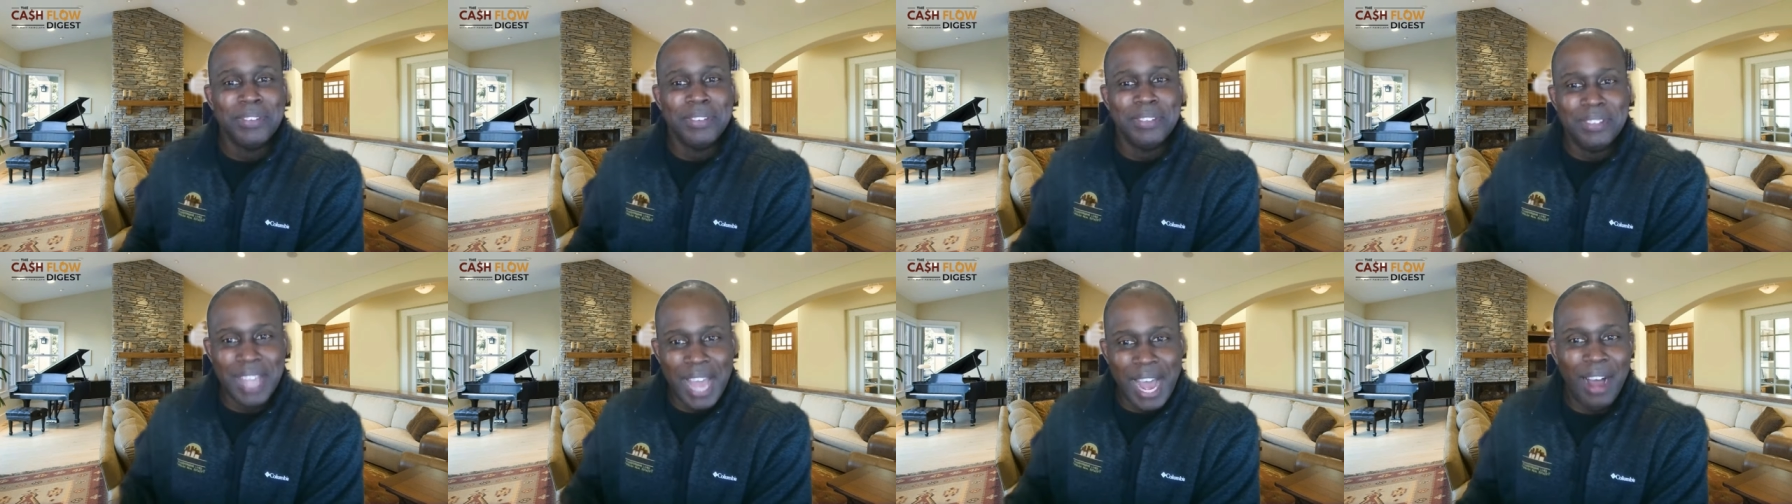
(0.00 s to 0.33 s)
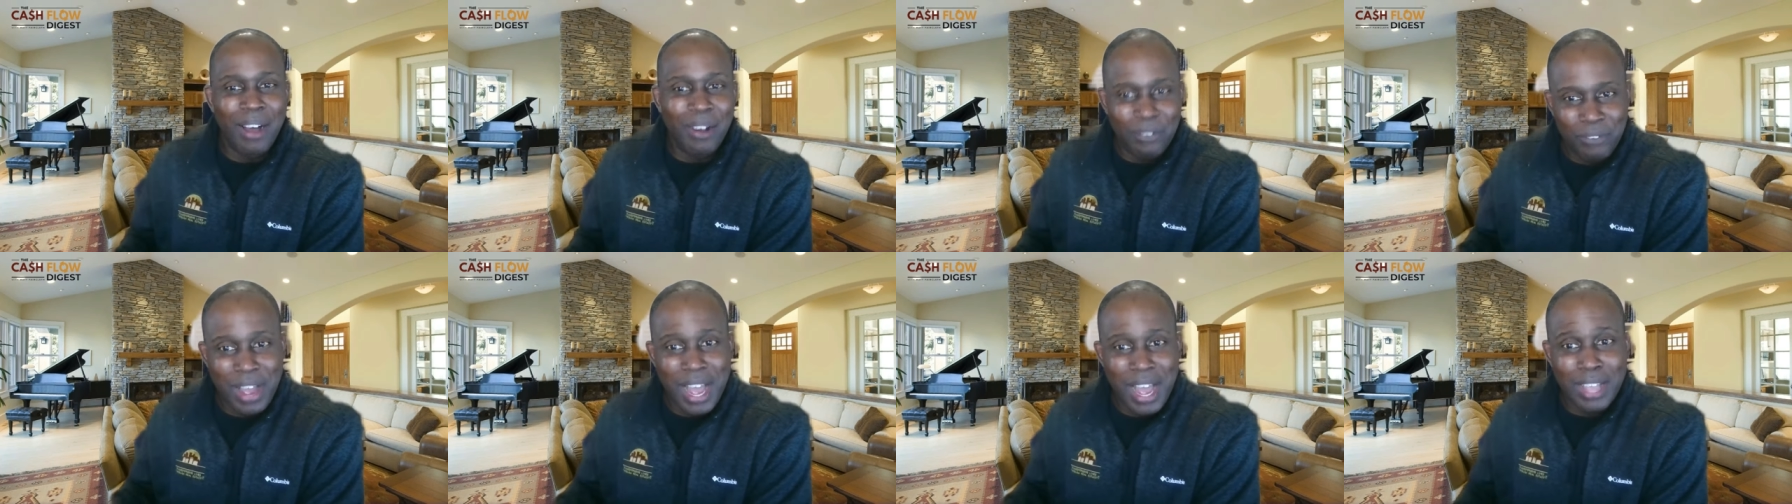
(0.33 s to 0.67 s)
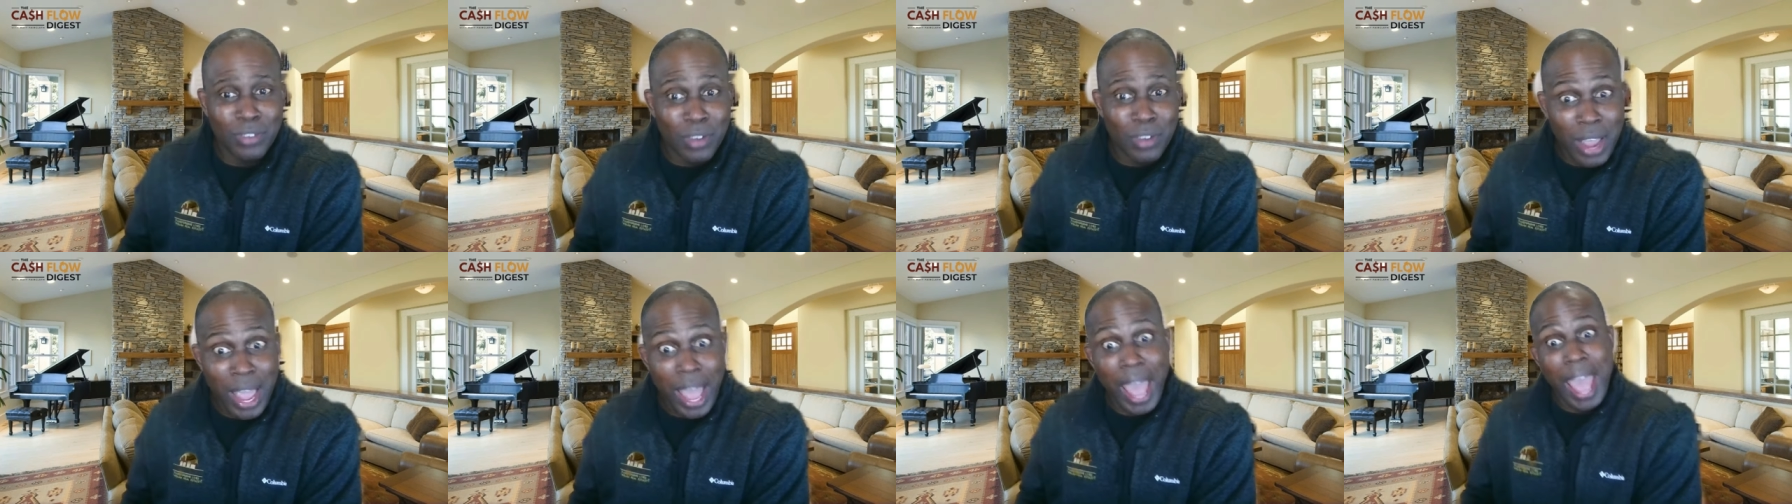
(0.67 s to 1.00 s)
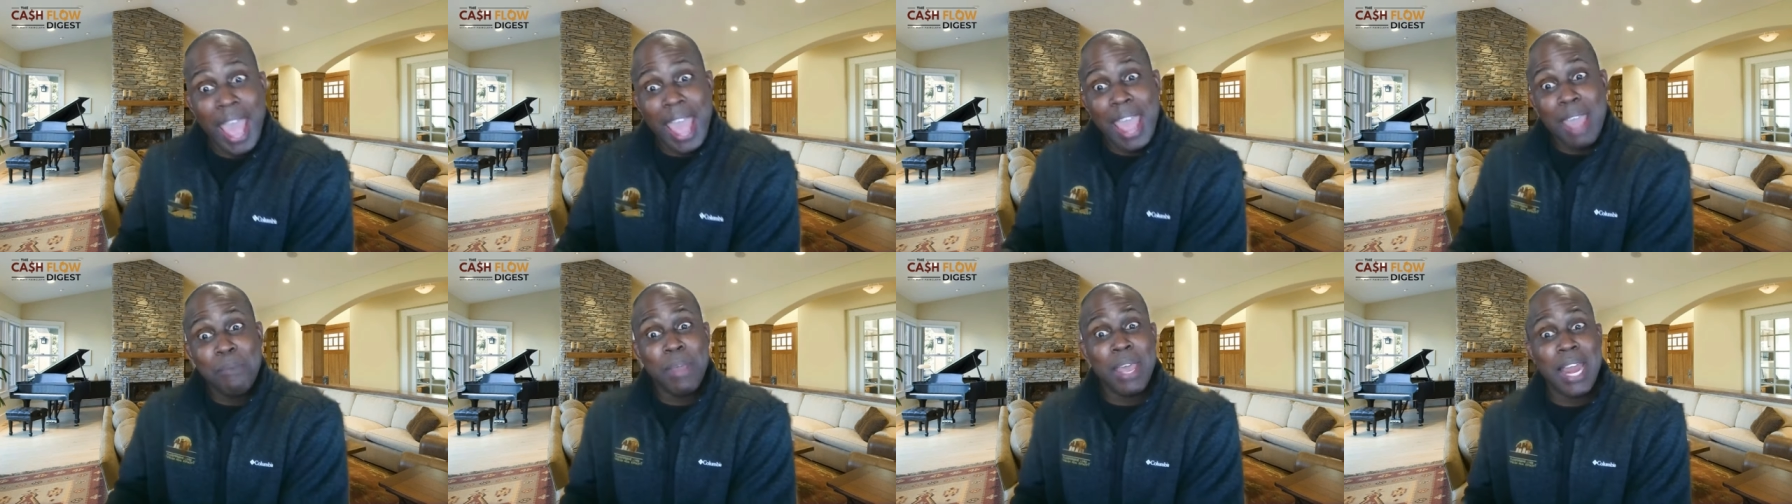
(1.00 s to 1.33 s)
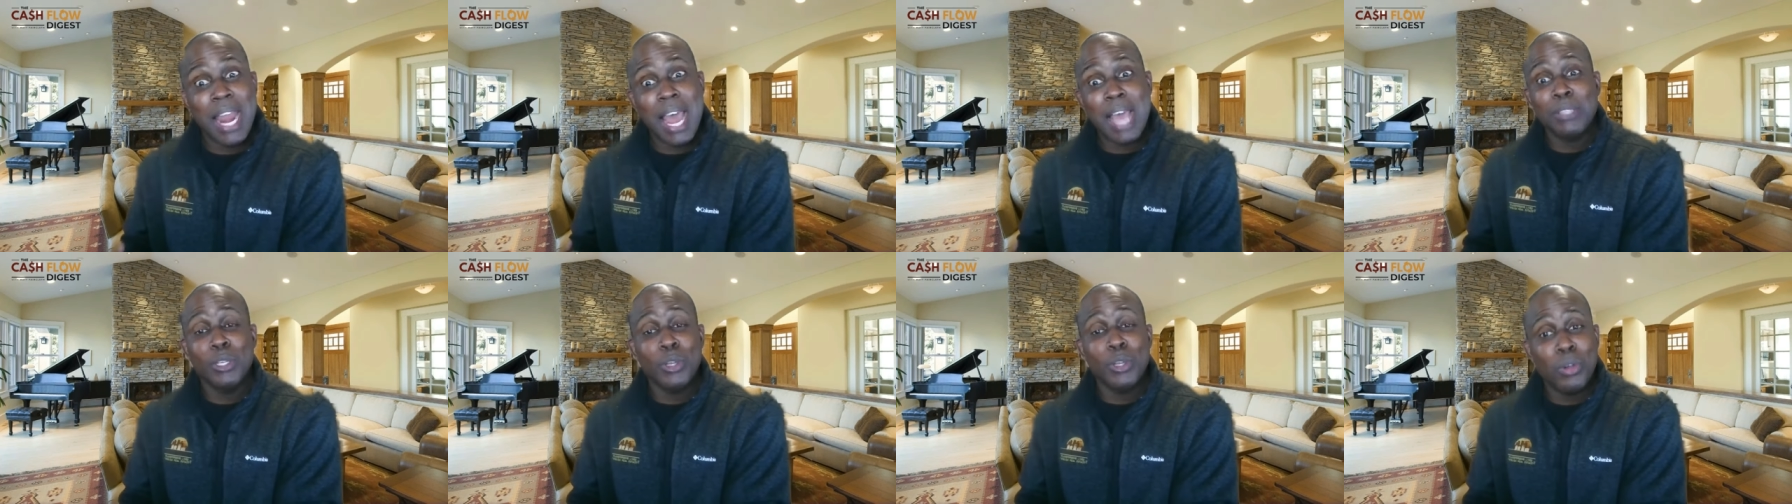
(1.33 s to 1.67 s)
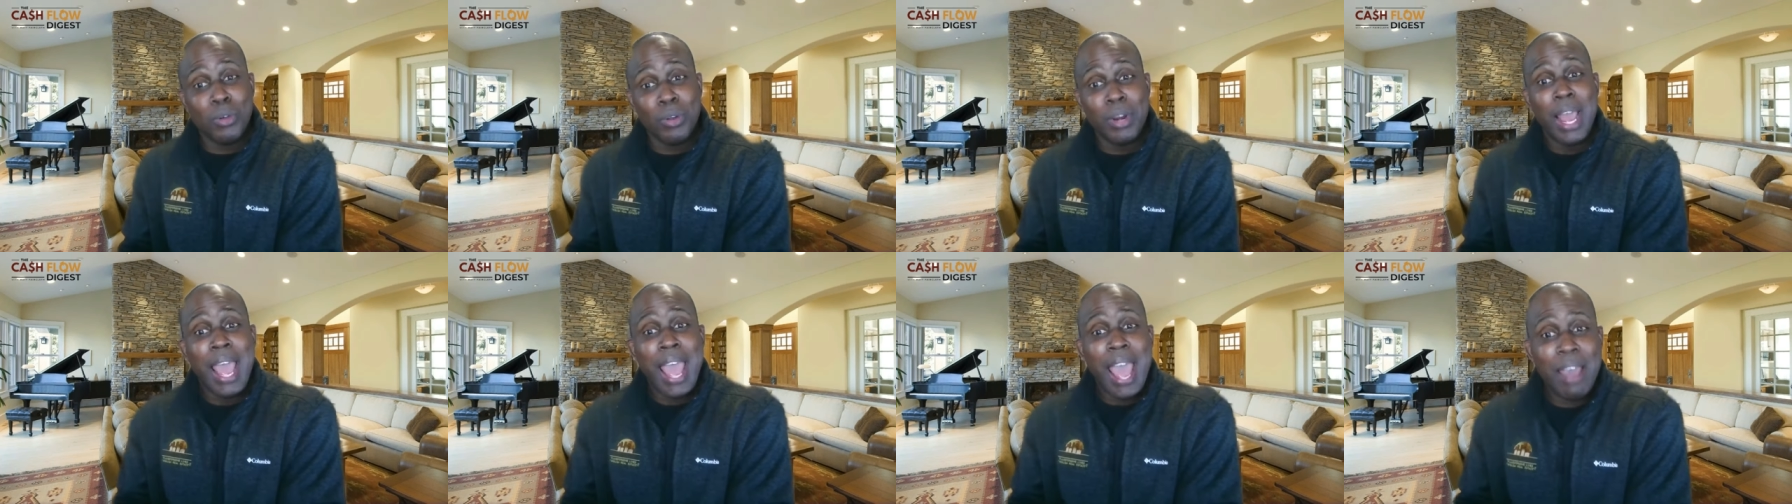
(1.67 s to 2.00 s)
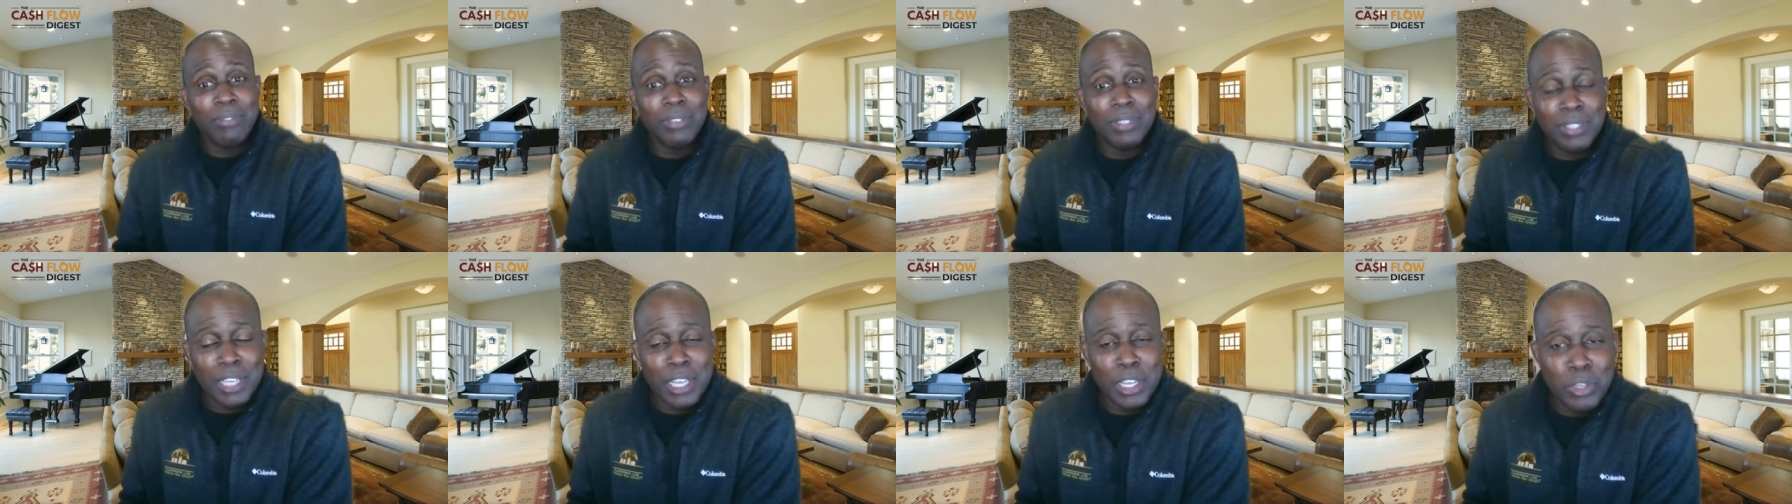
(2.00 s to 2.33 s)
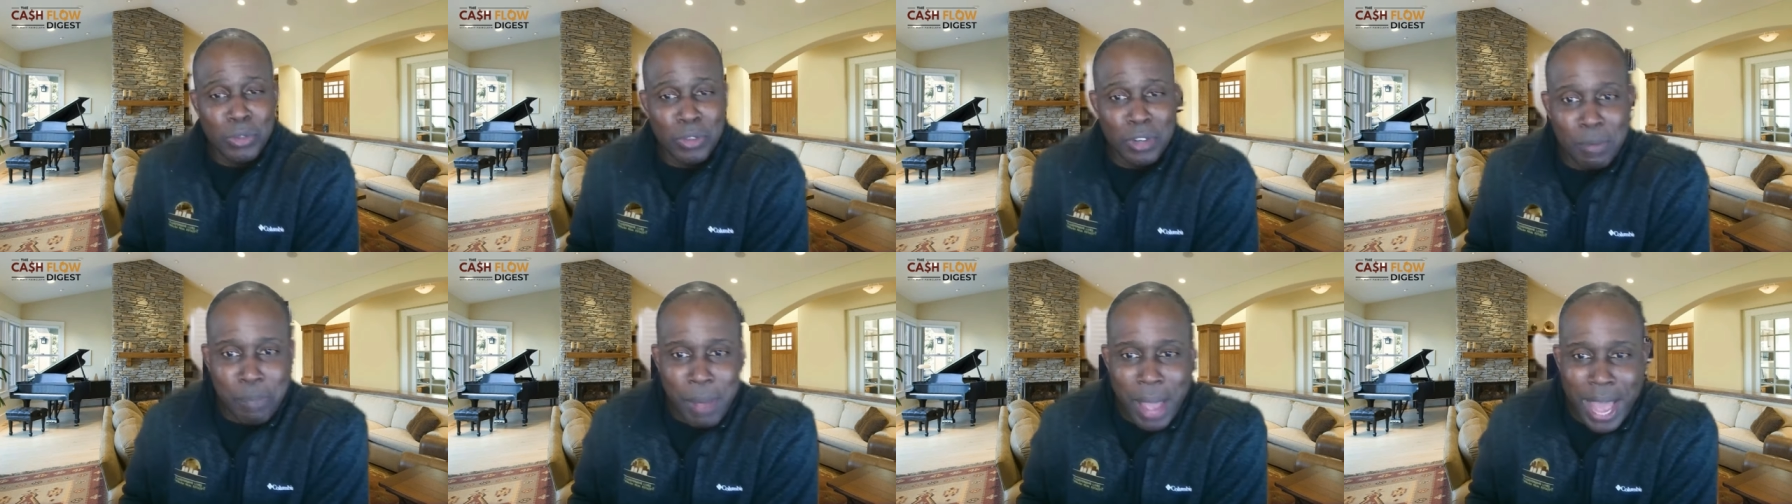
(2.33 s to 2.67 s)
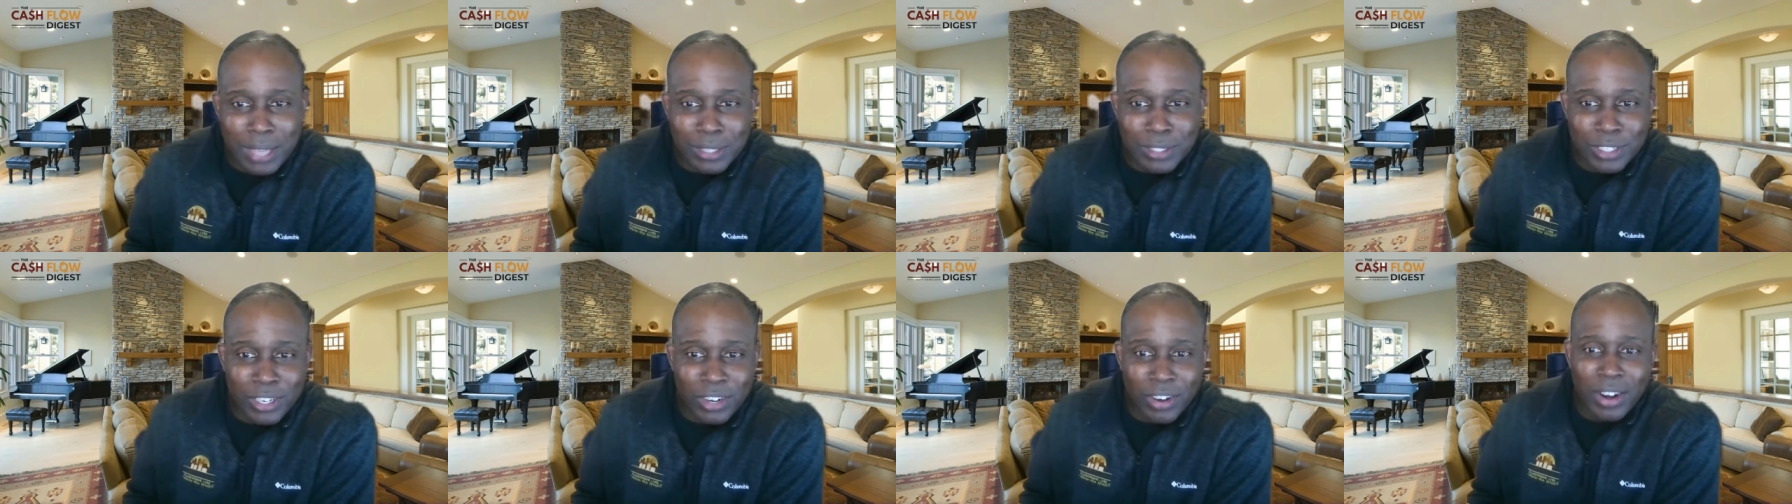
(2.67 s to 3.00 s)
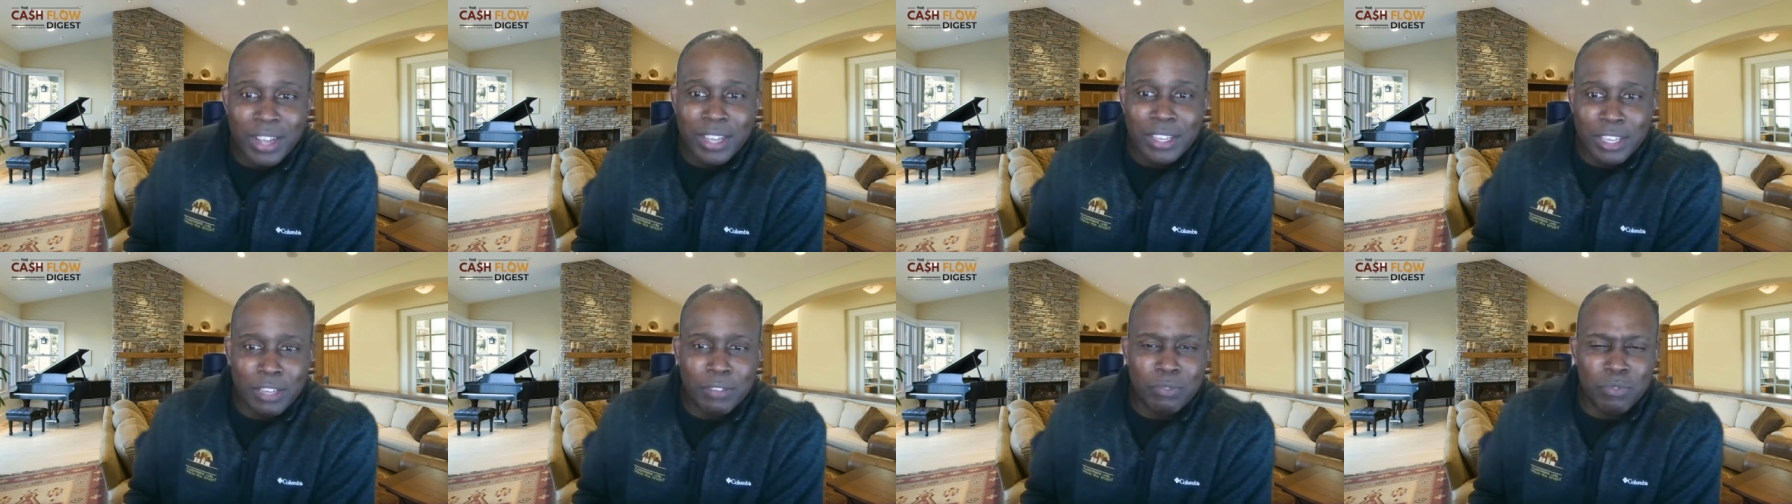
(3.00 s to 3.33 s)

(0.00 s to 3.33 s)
Now, fast forward. Hey, man, how's it going? Haven't seen you in the past year. You,